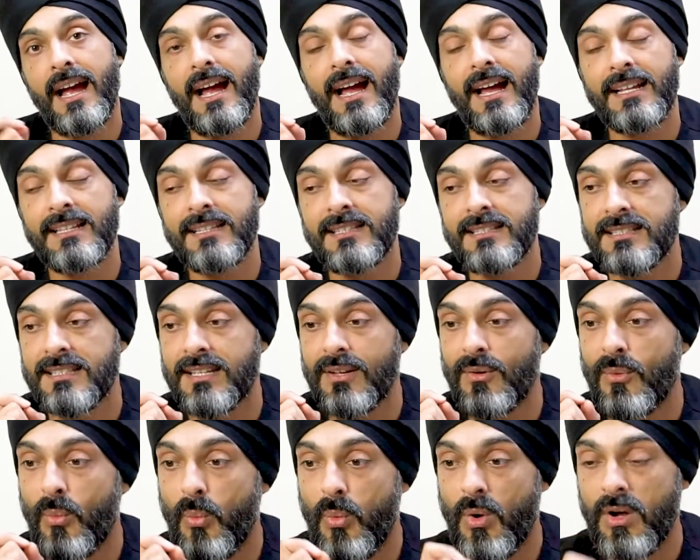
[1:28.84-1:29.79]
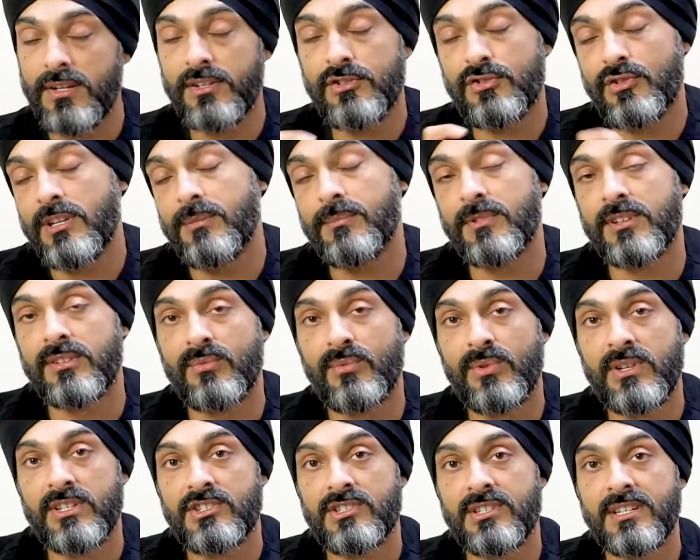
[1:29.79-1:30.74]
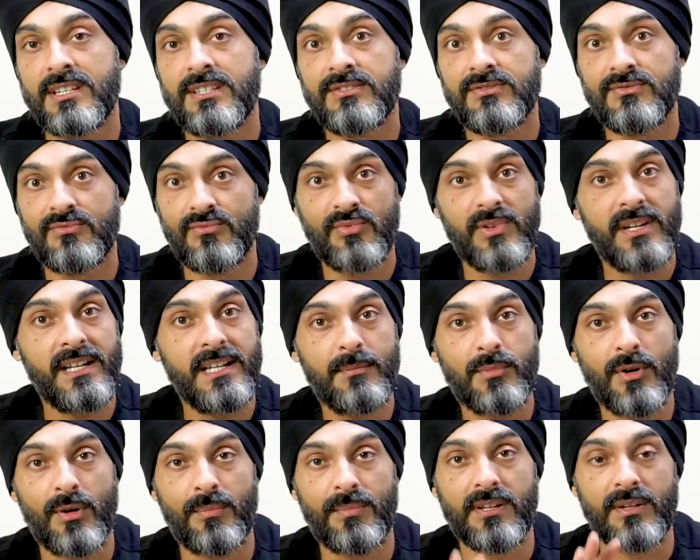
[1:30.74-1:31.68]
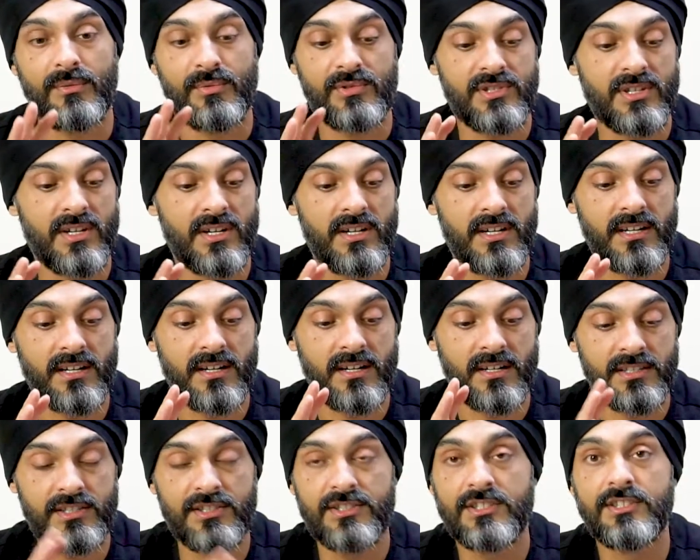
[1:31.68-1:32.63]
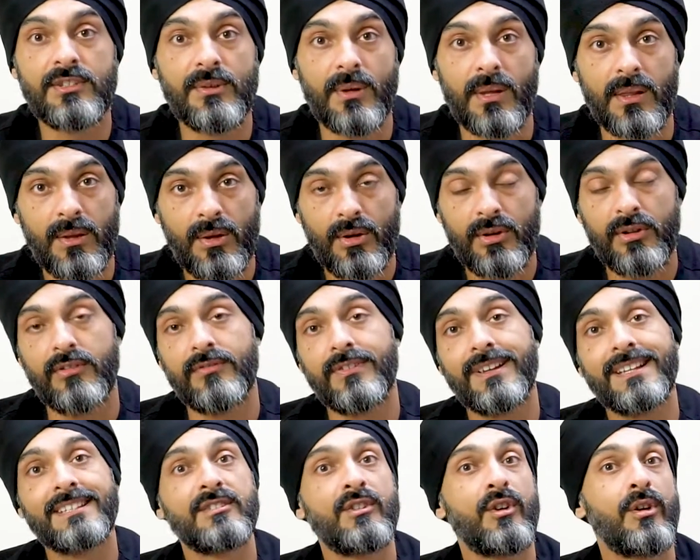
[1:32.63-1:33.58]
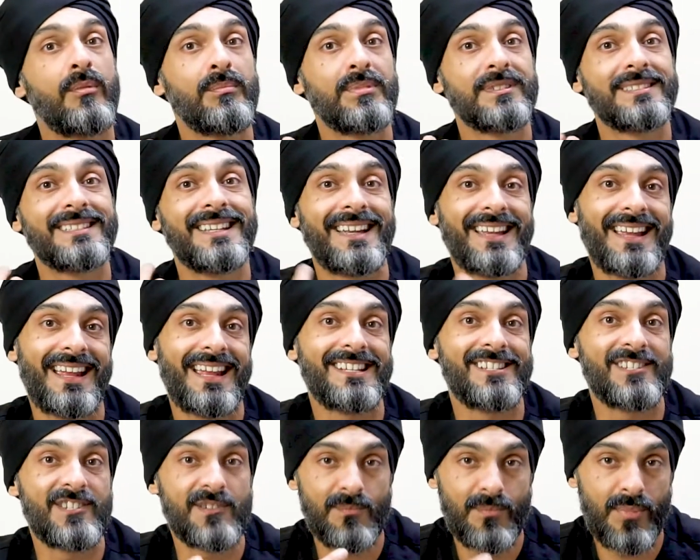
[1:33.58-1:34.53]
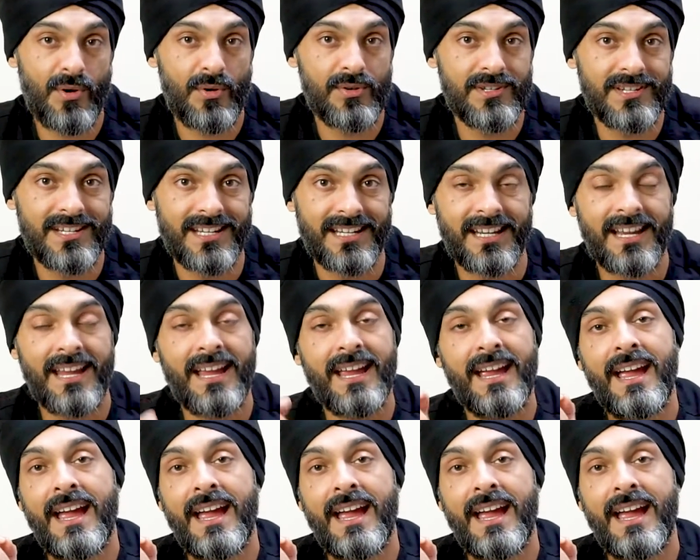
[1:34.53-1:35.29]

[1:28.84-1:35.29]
And one treatment which is really popular, which I used to do a lot of, is composite edge bonding.